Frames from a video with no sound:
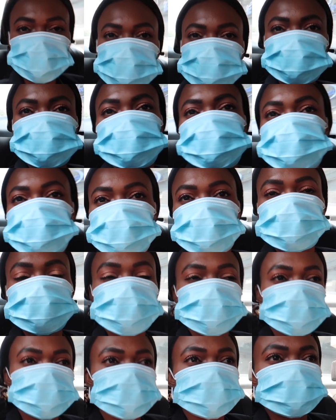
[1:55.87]
Choosy.
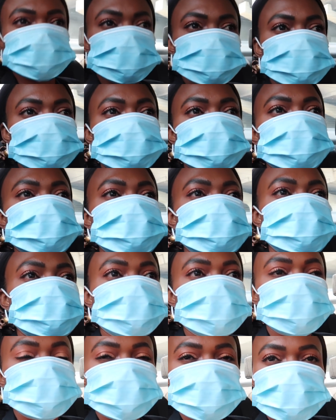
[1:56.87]
I got them last
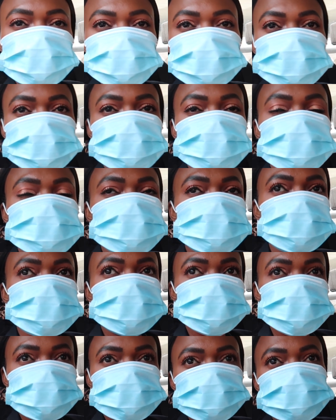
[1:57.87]
year when they had their
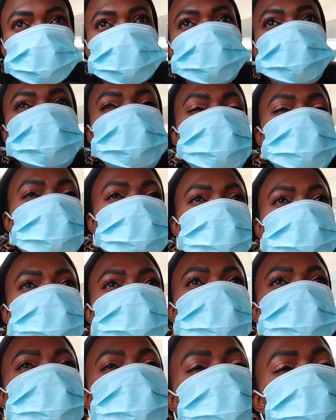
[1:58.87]
sample sale in
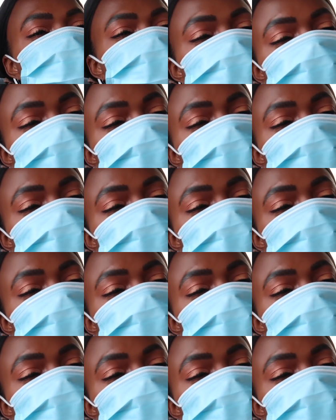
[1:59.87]
Soho